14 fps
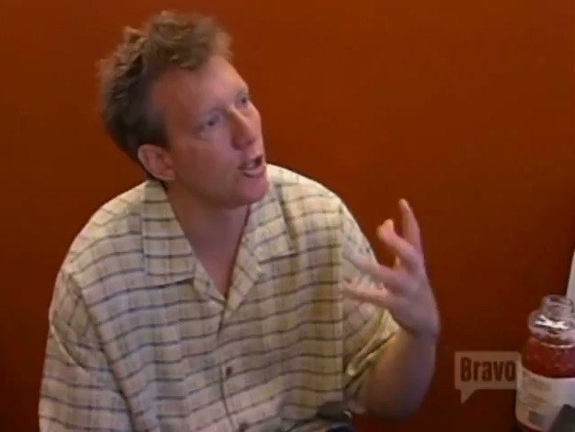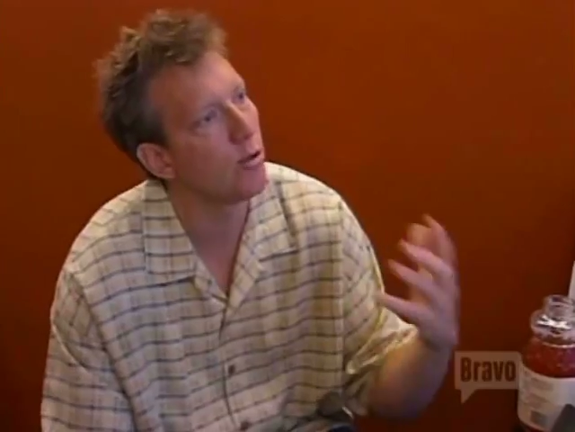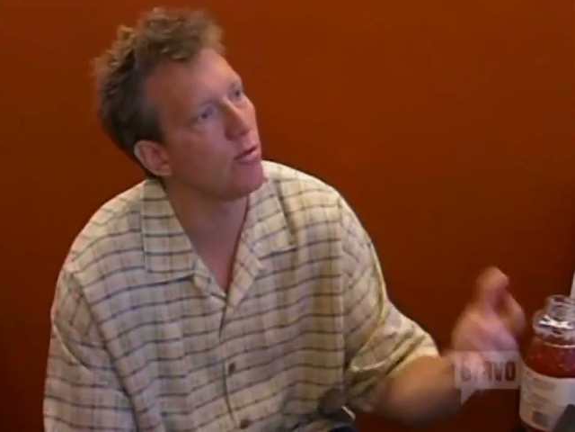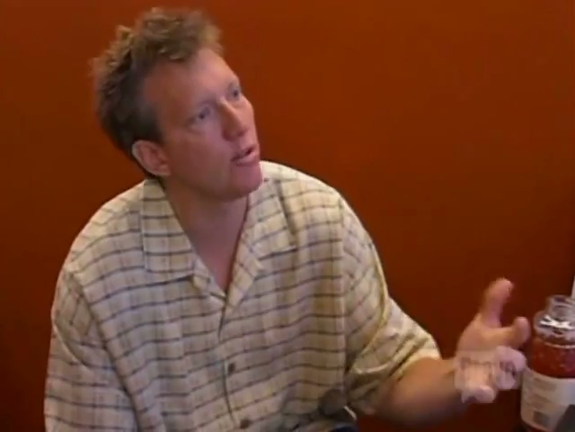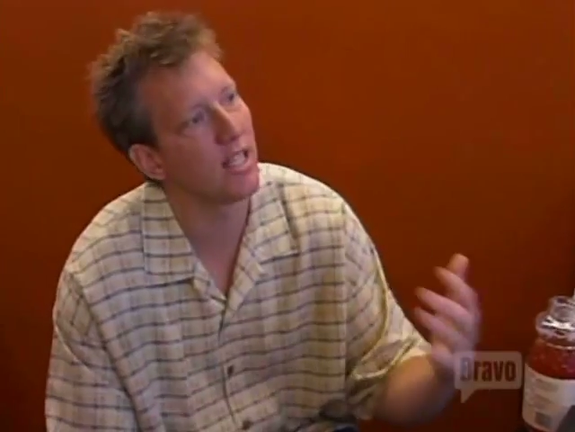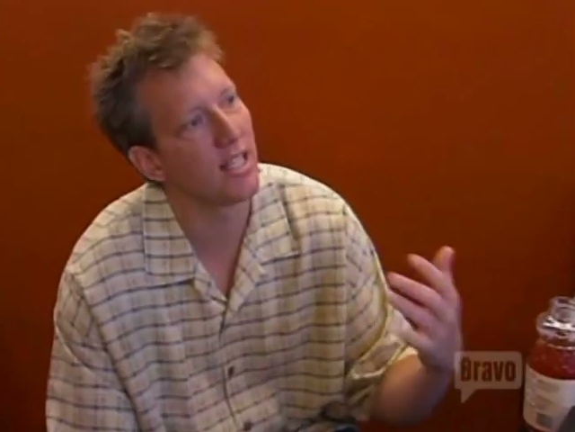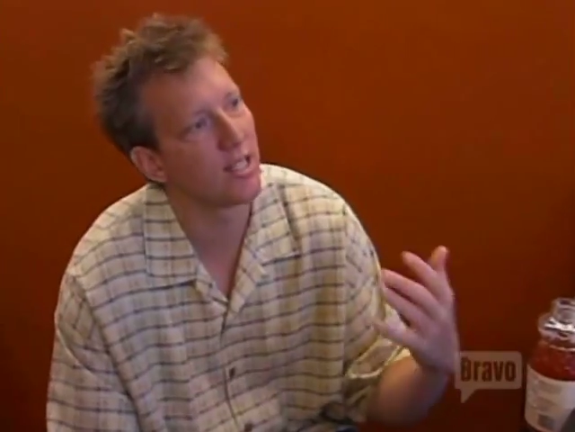
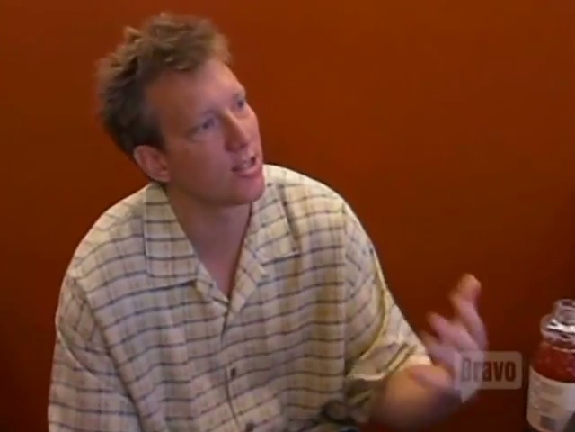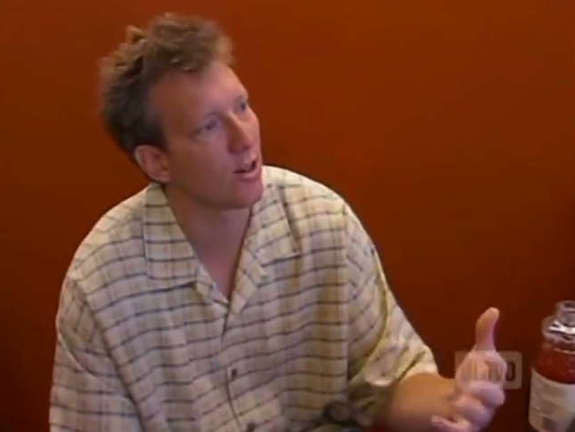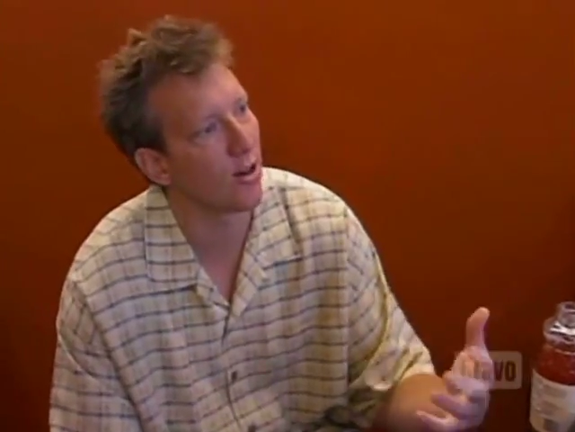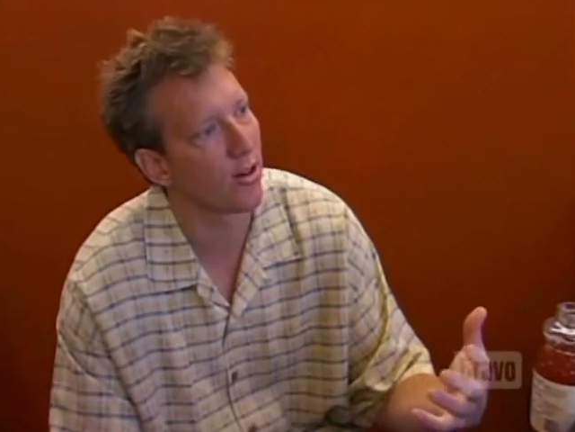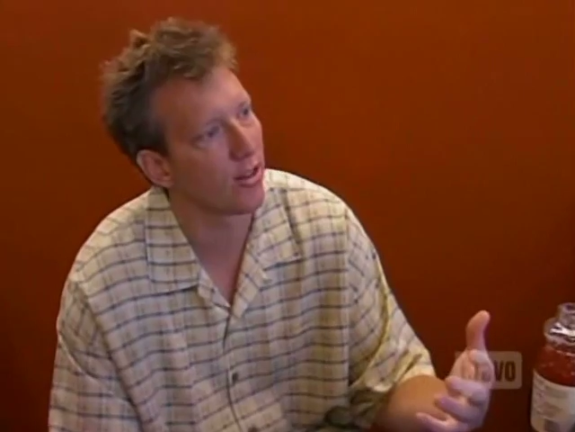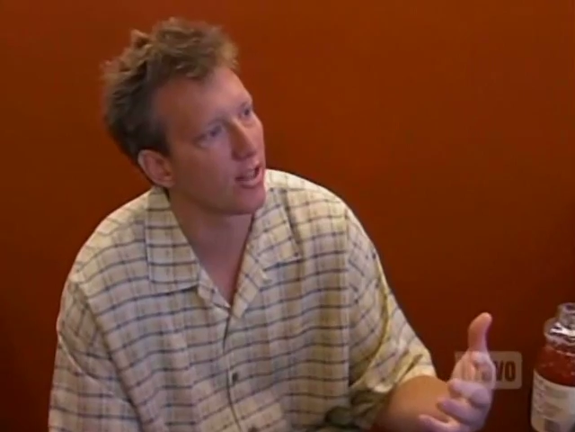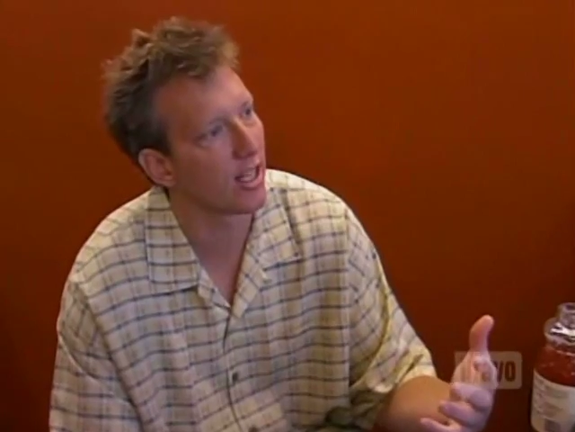You need to
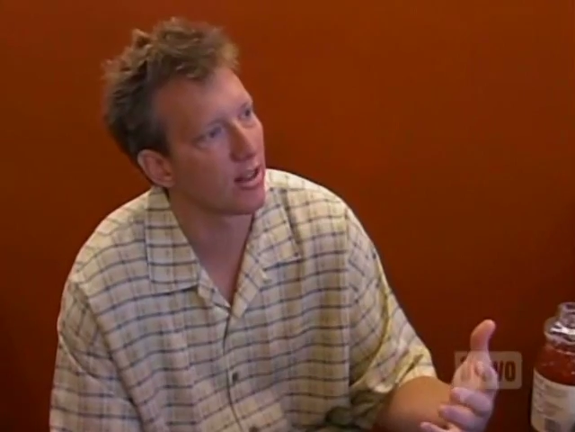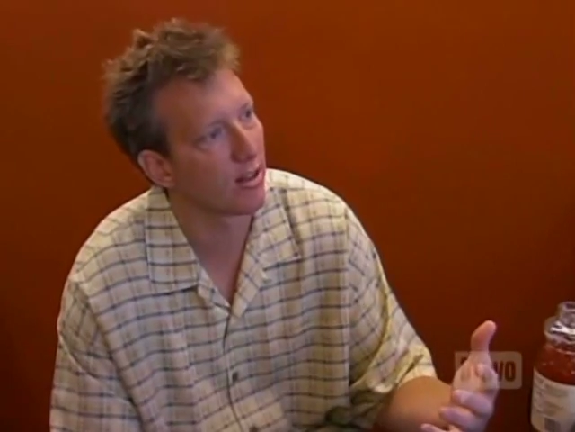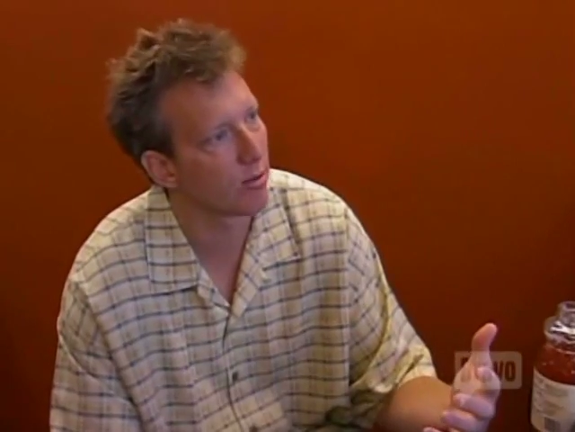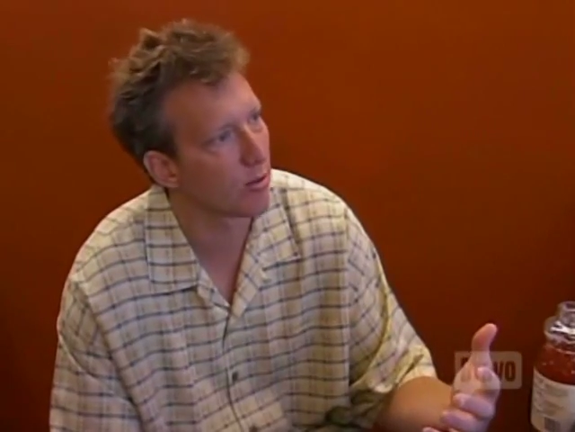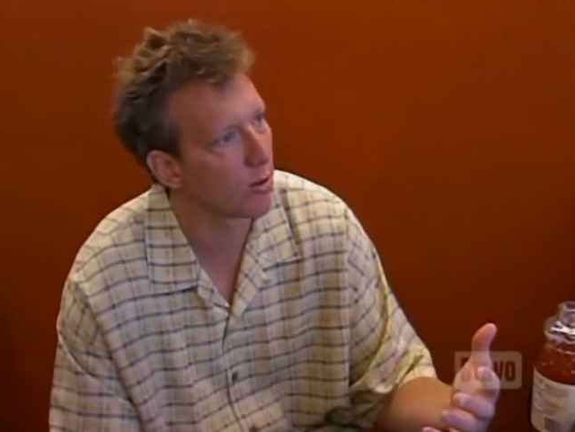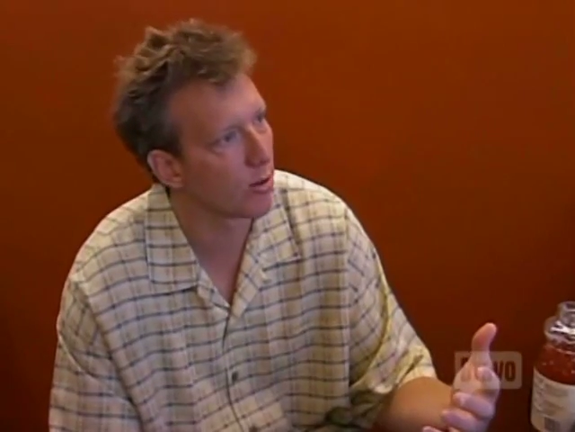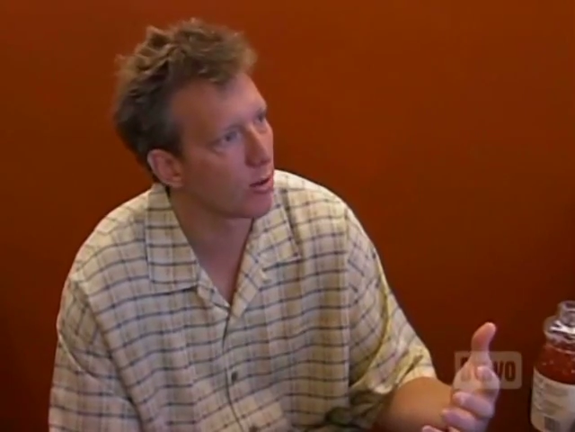start thinking
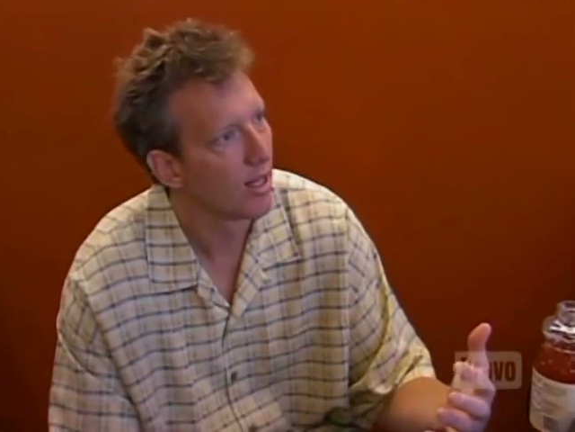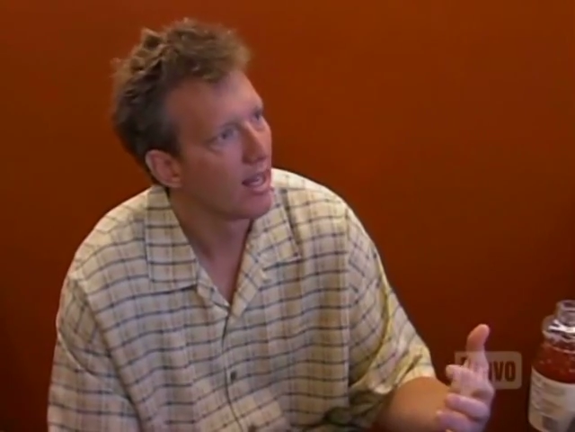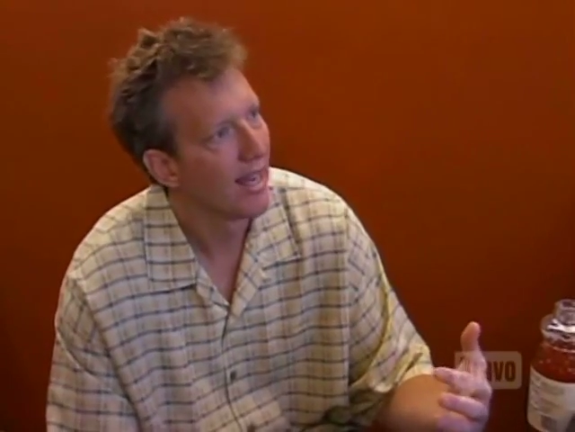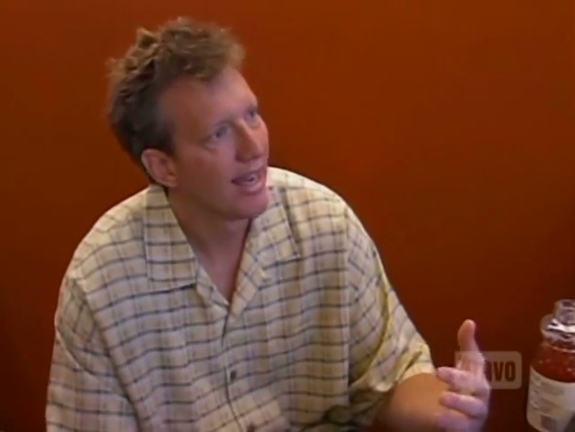through